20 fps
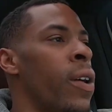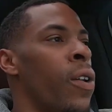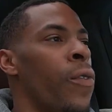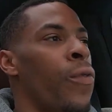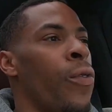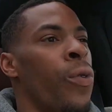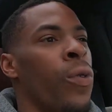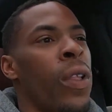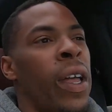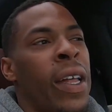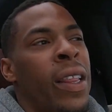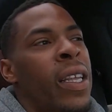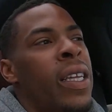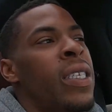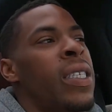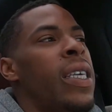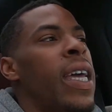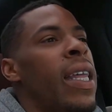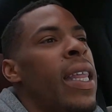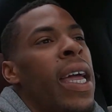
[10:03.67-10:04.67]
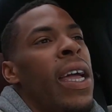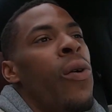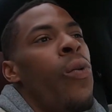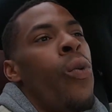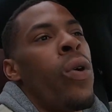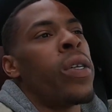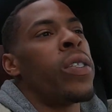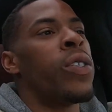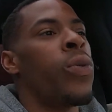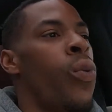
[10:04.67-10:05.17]
there for like, let's say like
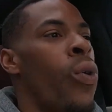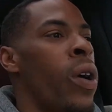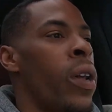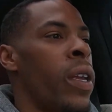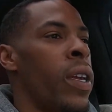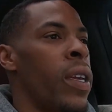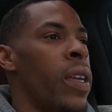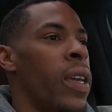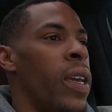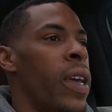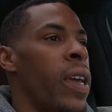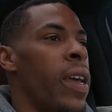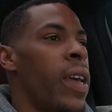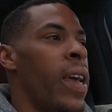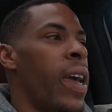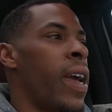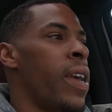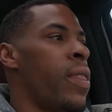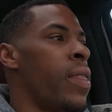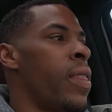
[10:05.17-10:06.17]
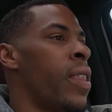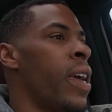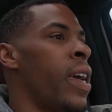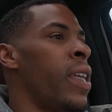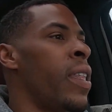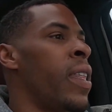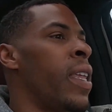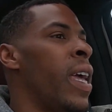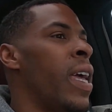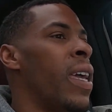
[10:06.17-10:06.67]
120, and
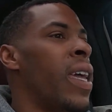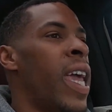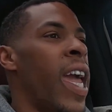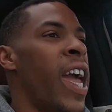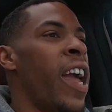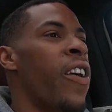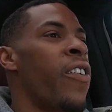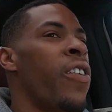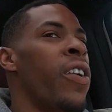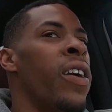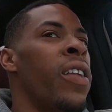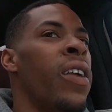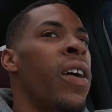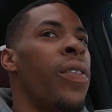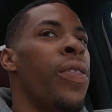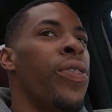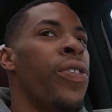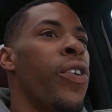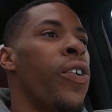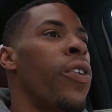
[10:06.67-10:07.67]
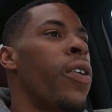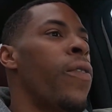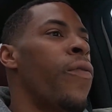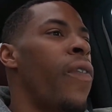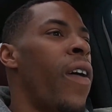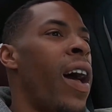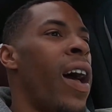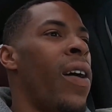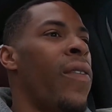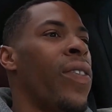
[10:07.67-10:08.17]
then it carried a
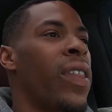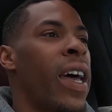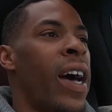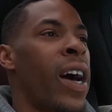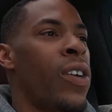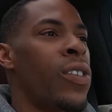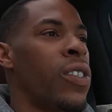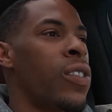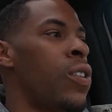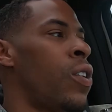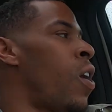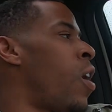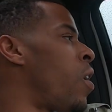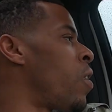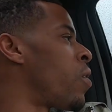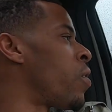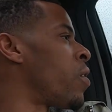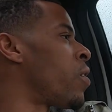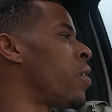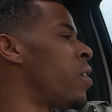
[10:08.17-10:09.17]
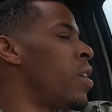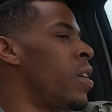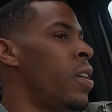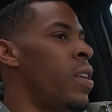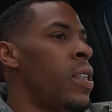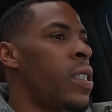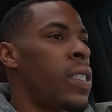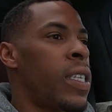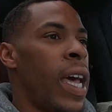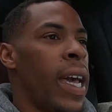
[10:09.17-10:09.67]
$35,000
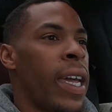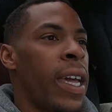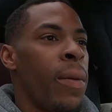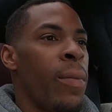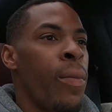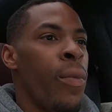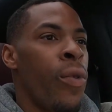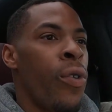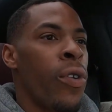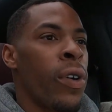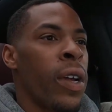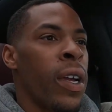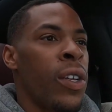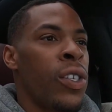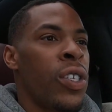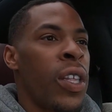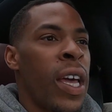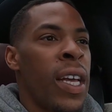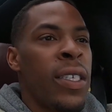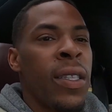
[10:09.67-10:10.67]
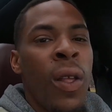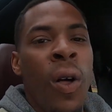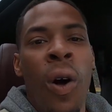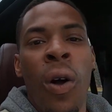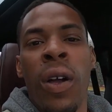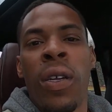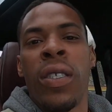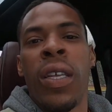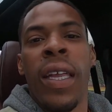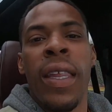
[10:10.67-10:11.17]
second mortgage that as
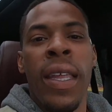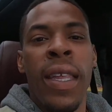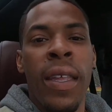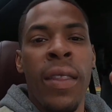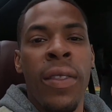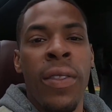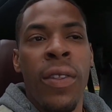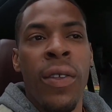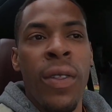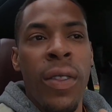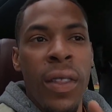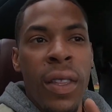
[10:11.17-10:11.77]
long as they didn't